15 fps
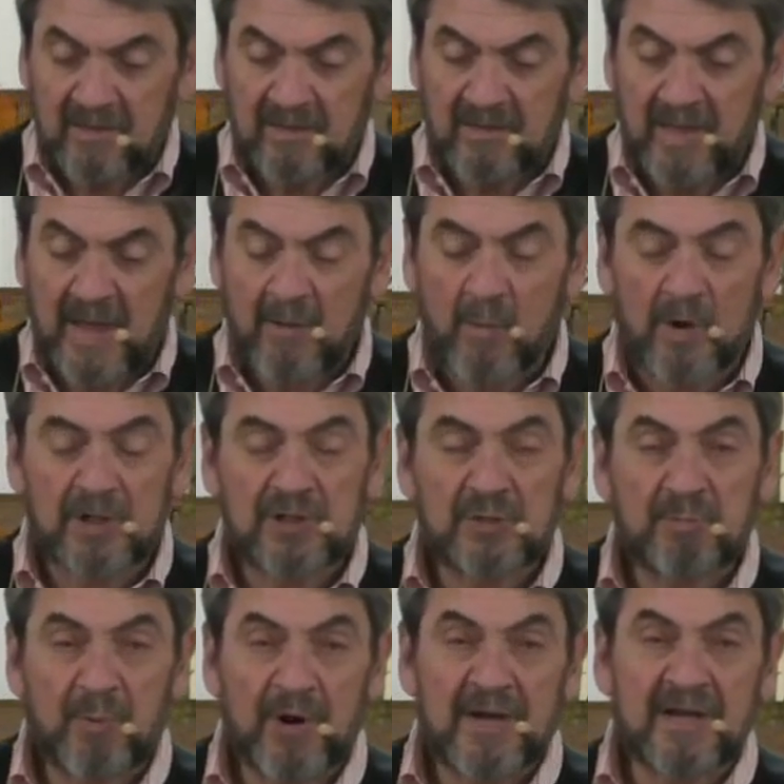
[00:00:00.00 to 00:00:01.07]
That word
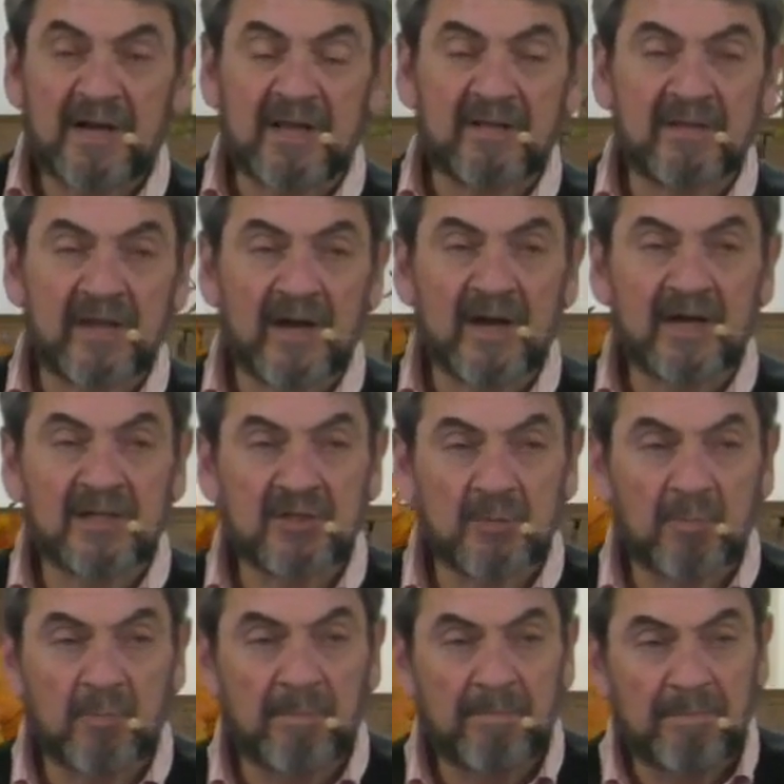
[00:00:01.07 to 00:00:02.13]
sprinkling there is
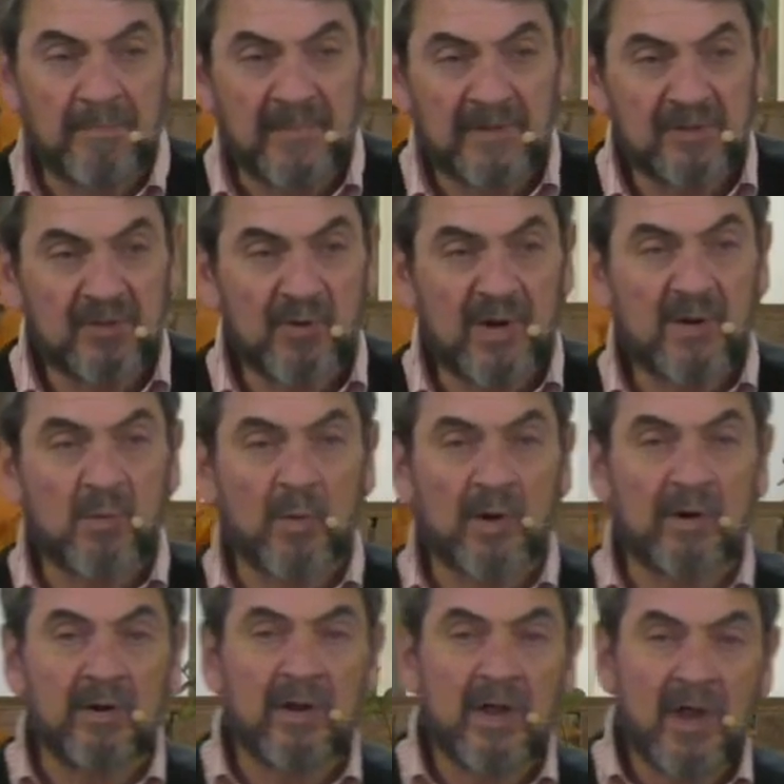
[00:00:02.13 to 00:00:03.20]
a, is a Greek
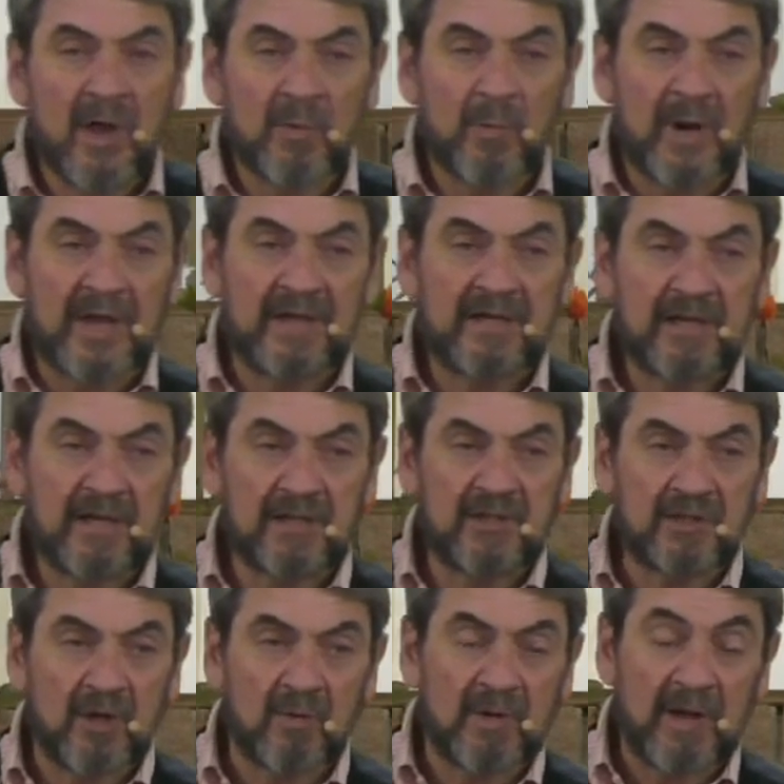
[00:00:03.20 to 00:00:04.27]
word
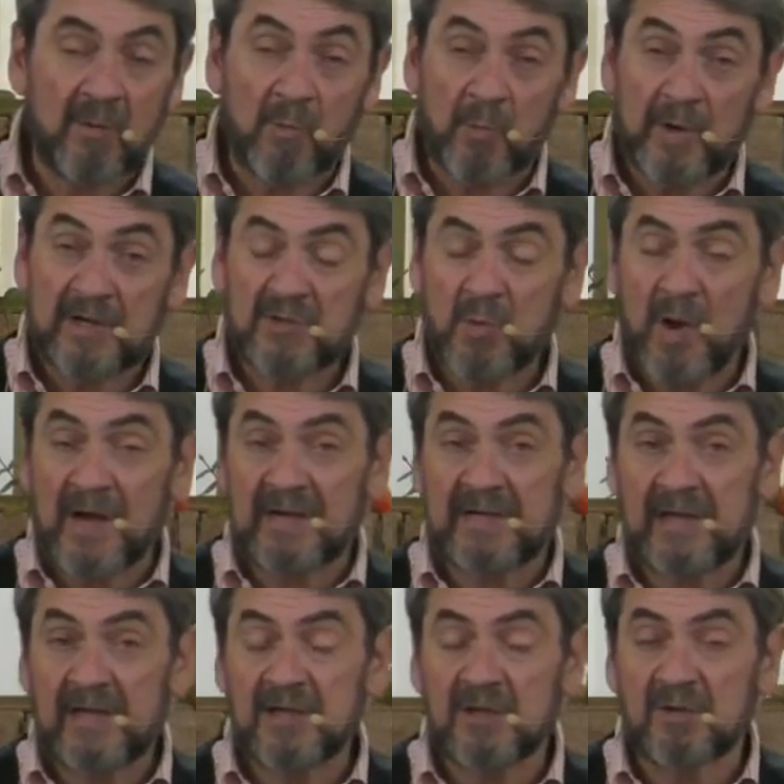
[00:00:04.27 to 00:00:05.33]
rantizo. Now, the reason why I
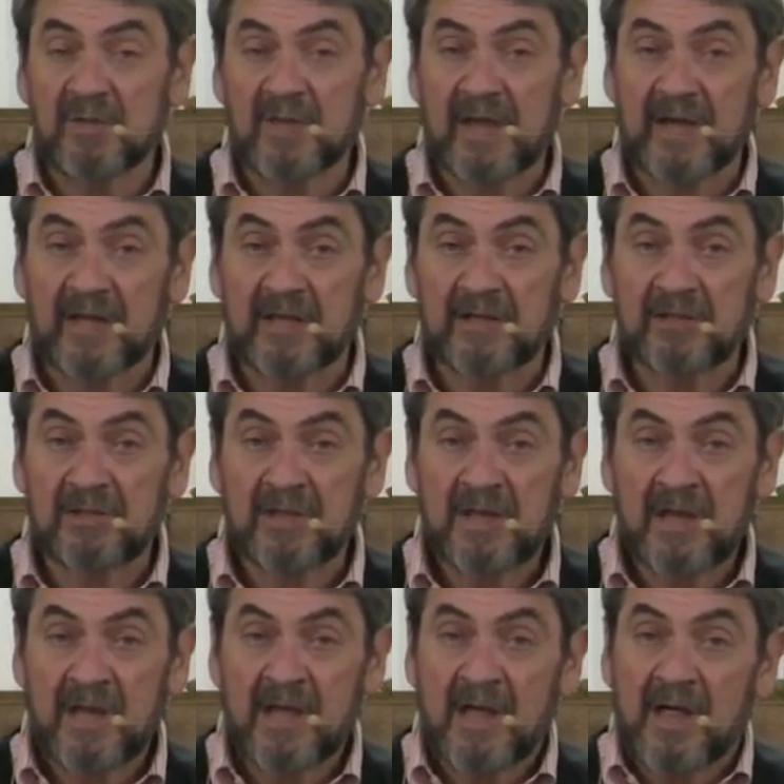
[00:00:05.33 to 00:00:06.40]
tell you that is
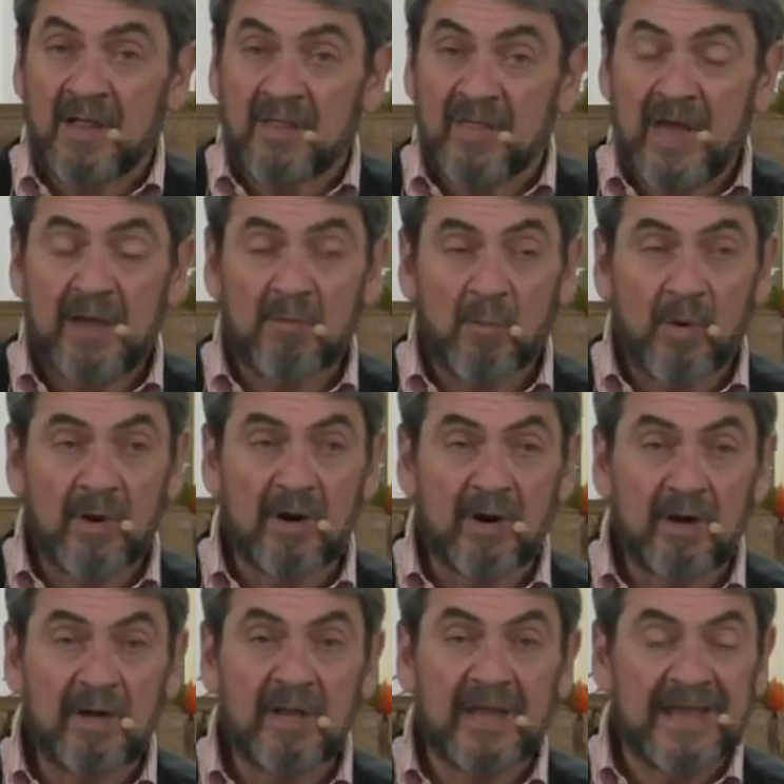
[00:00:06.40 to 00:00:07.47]
that
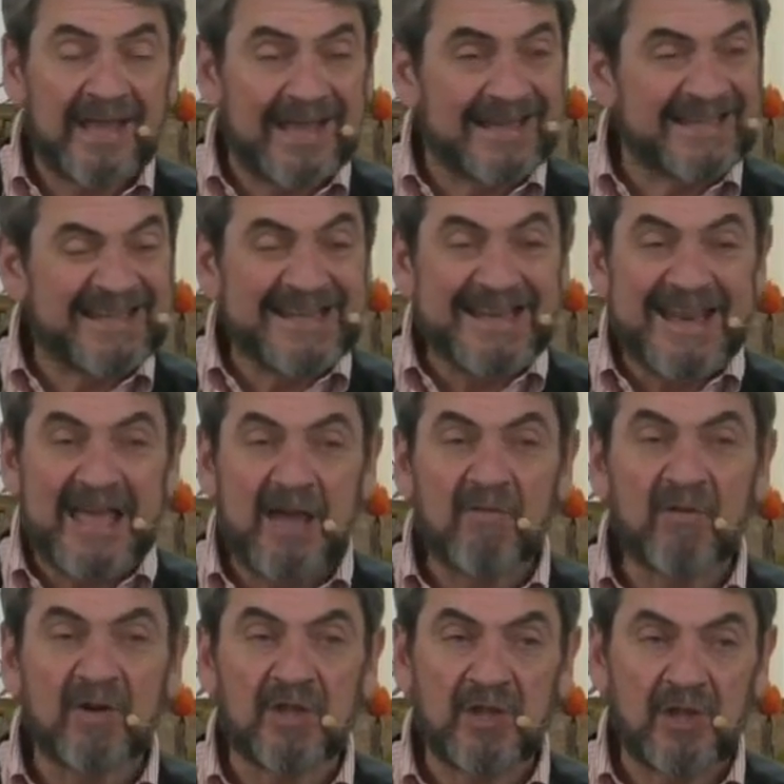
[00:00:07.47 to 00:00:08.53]
word is
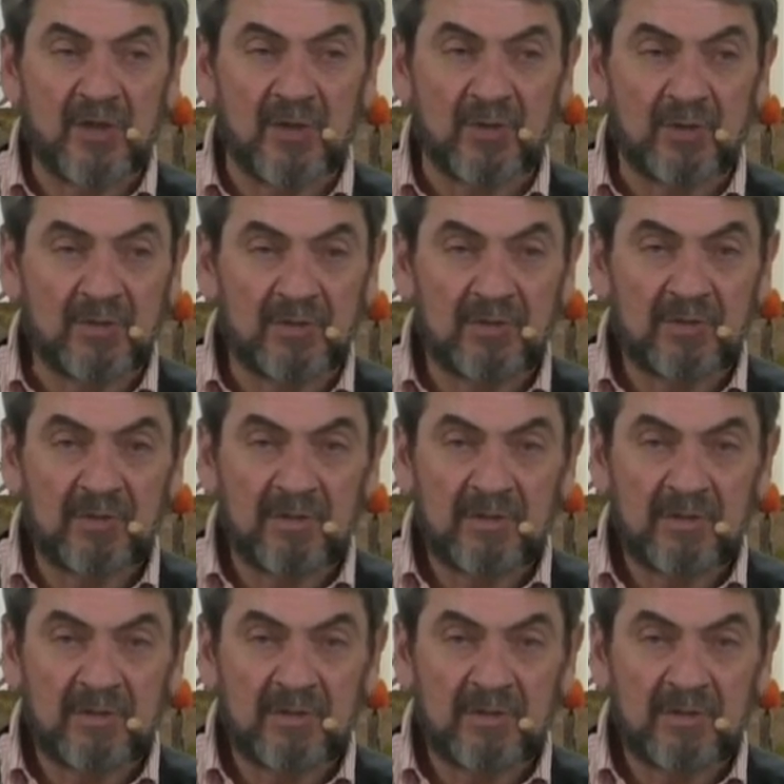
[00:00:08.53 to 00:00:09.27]
never used